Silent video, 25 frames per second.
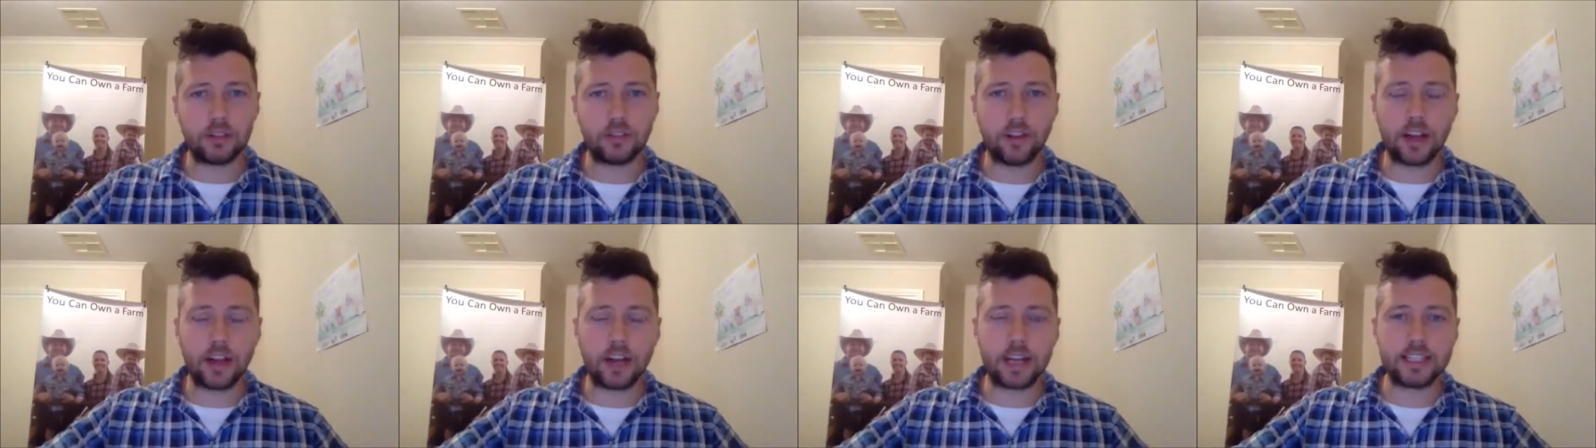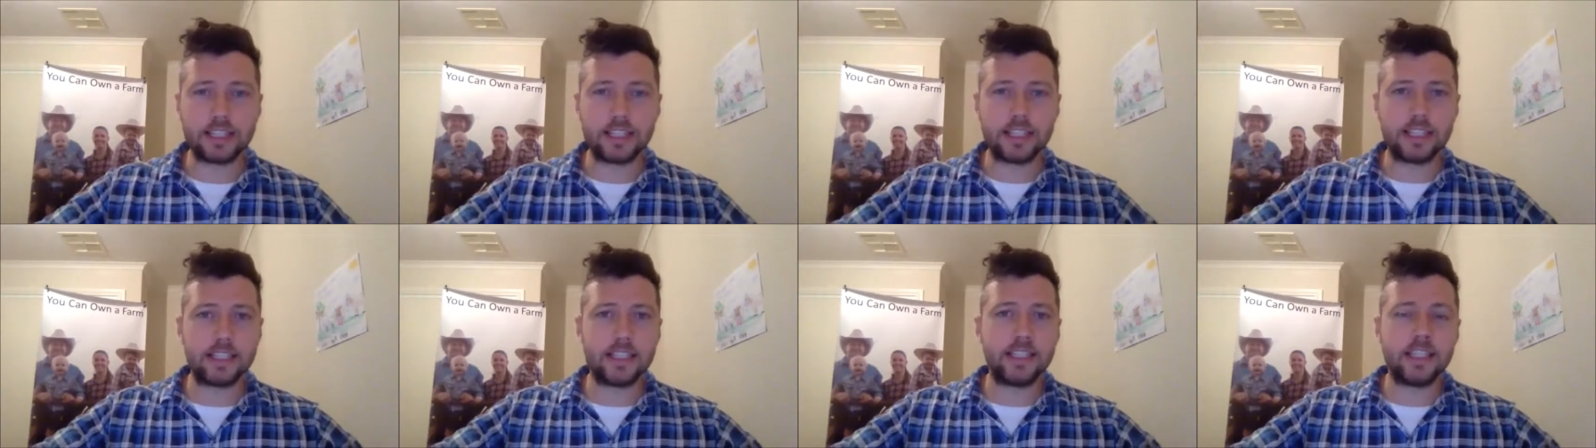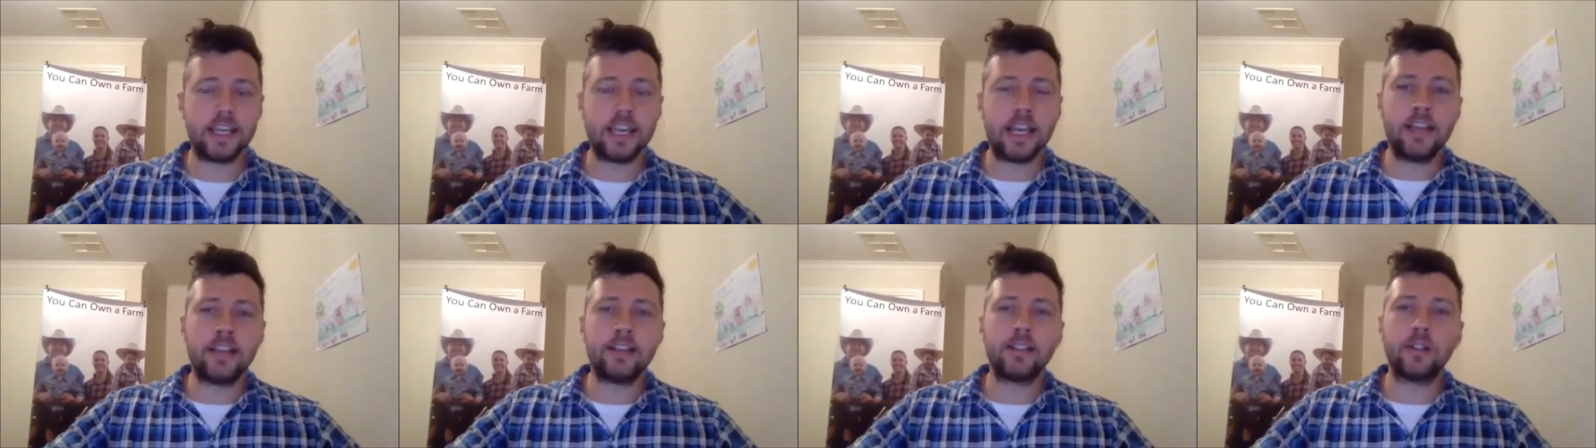
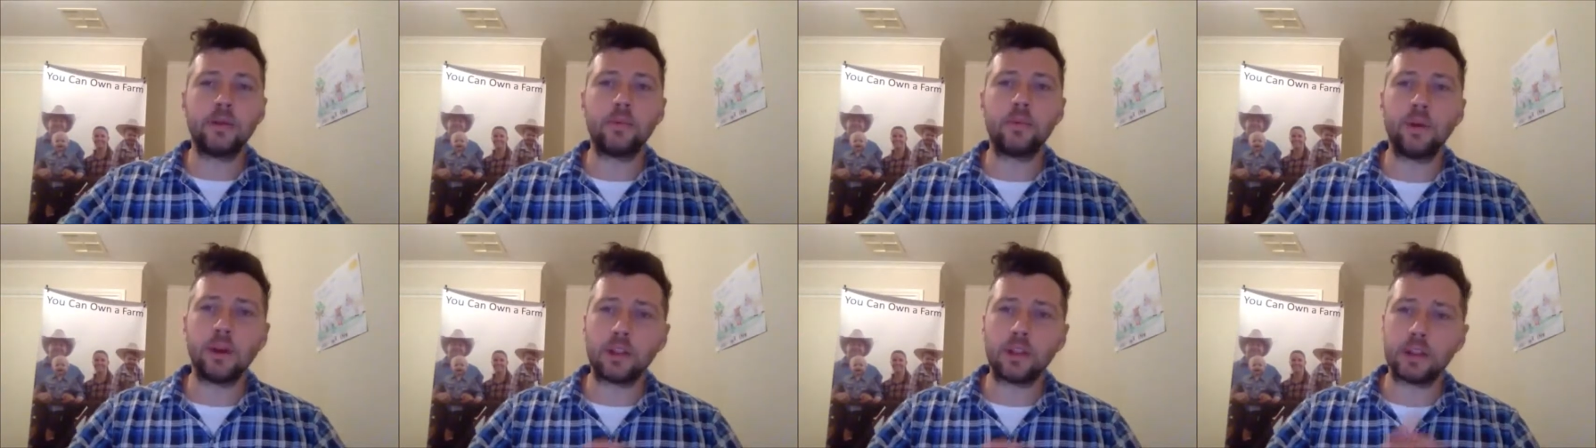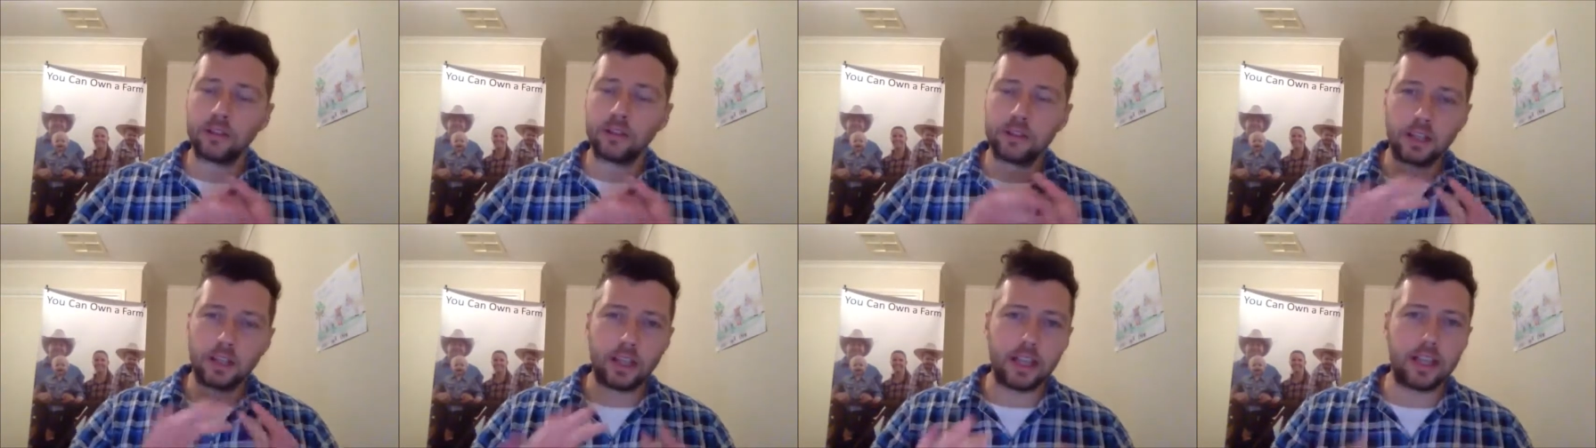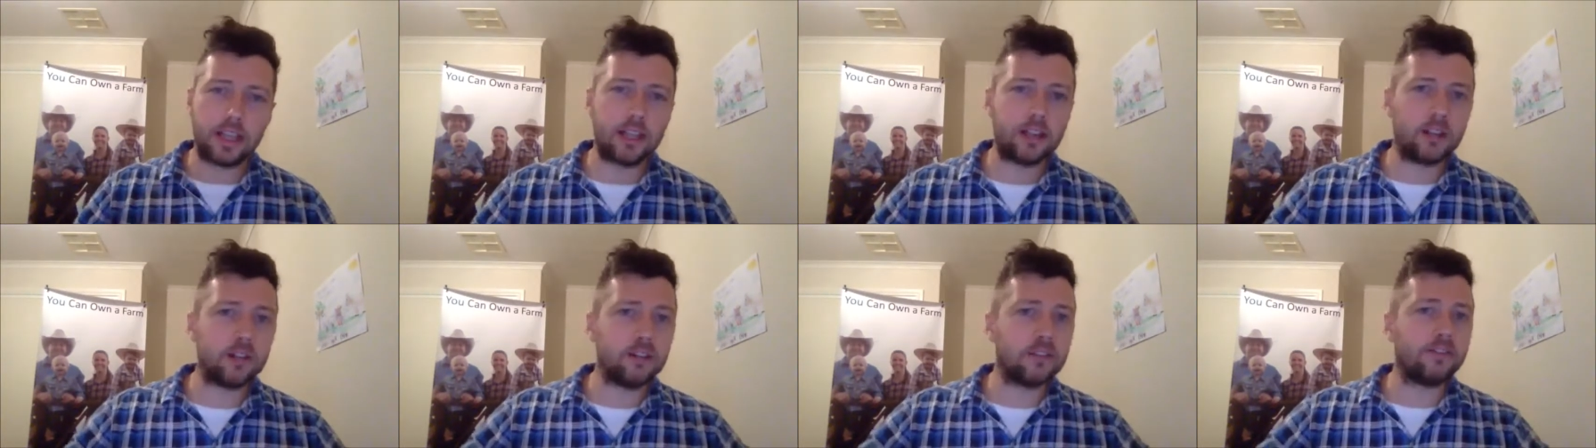advisors to work through the
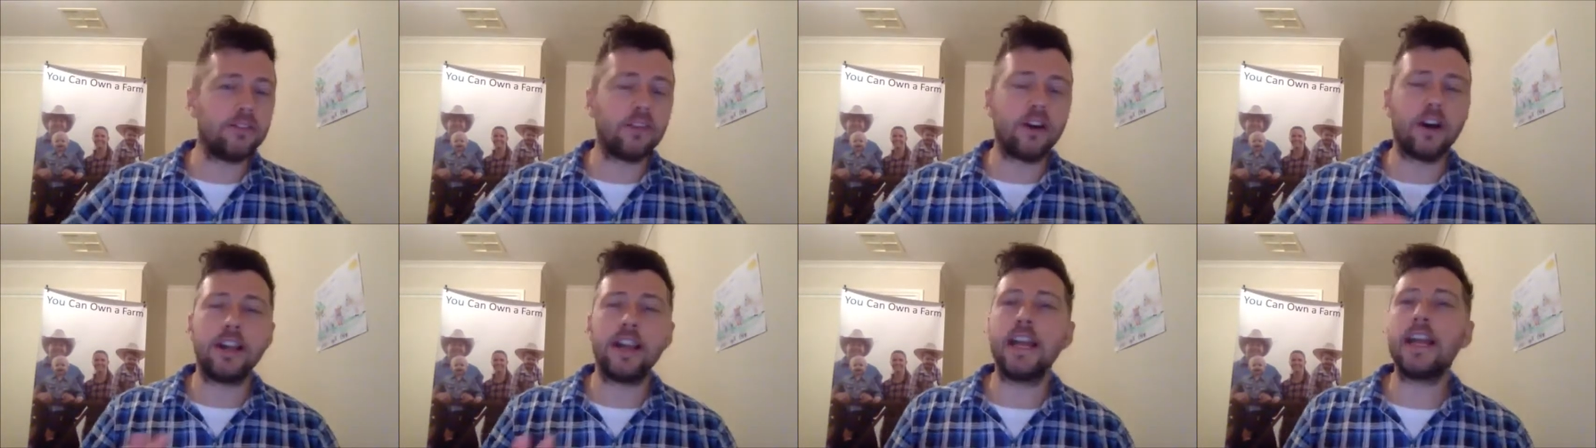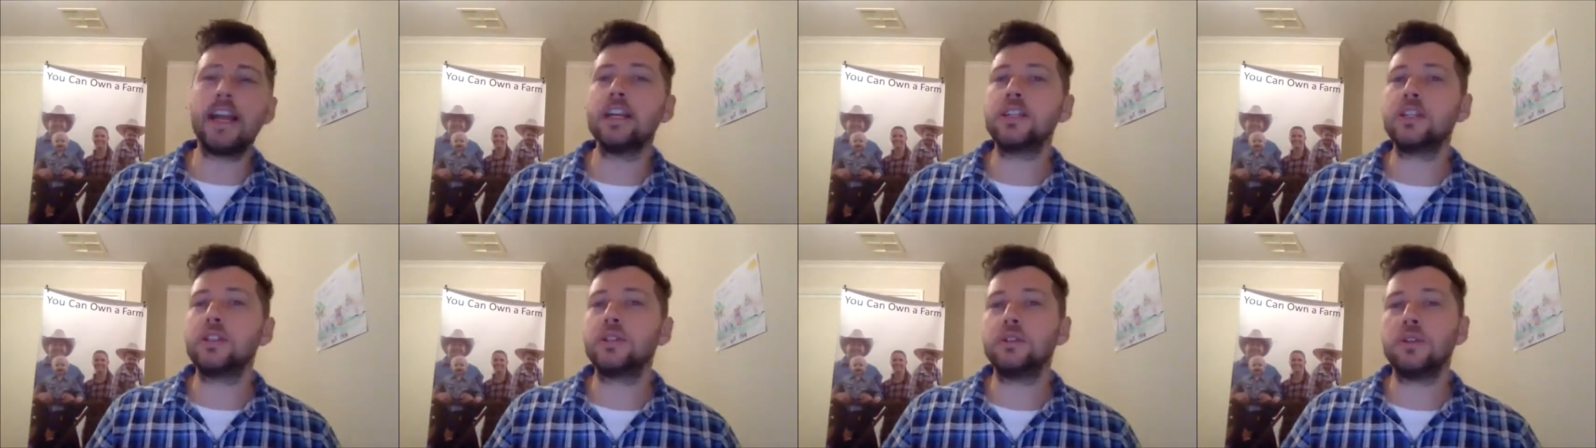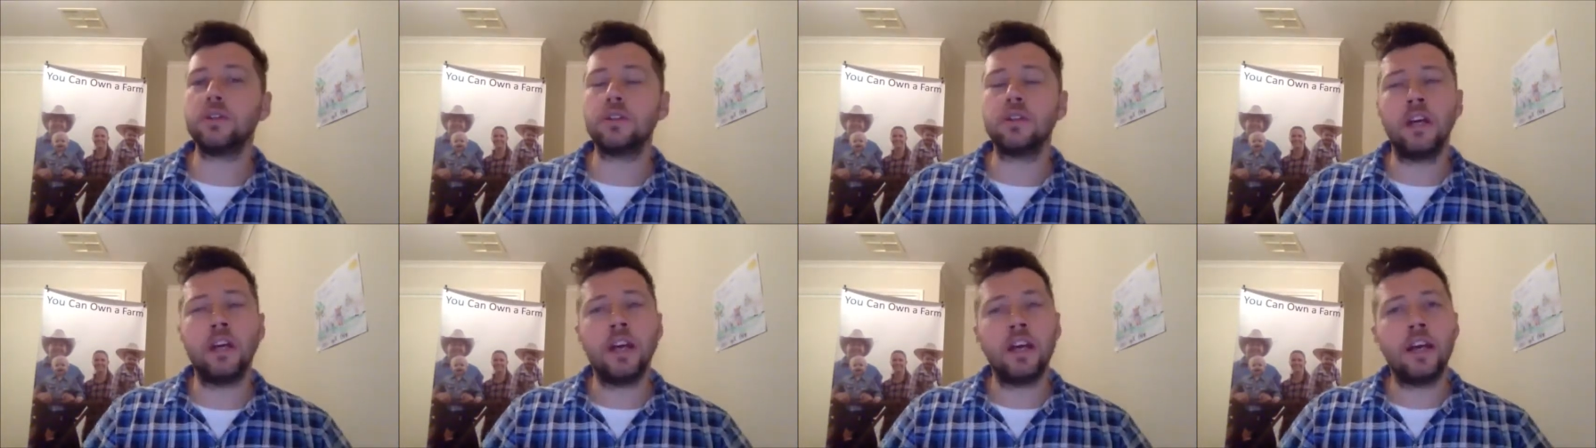legal,
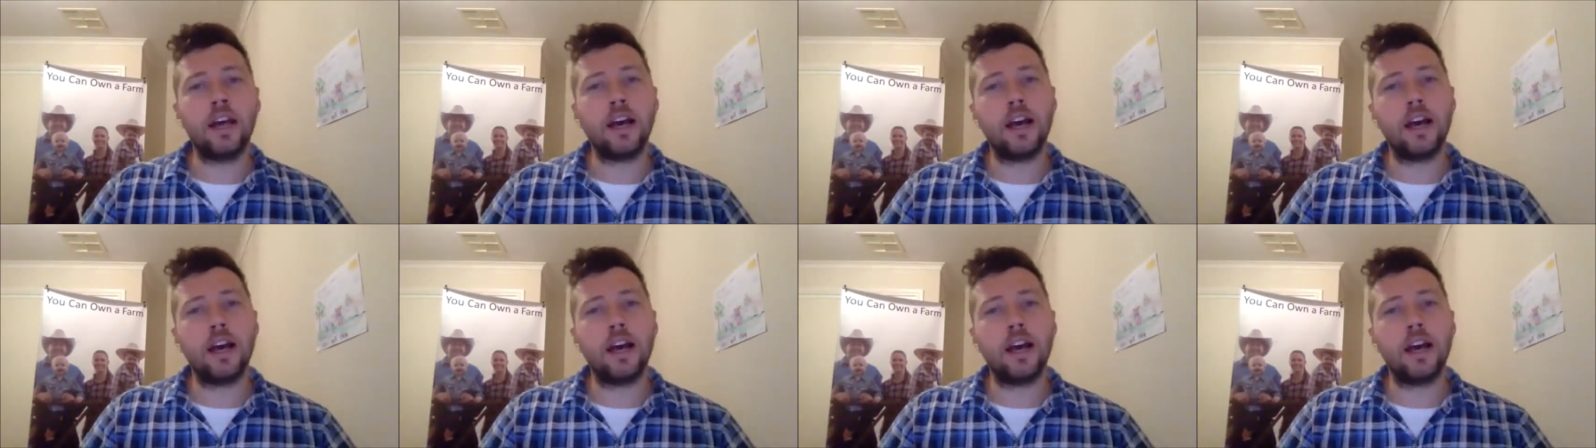financial,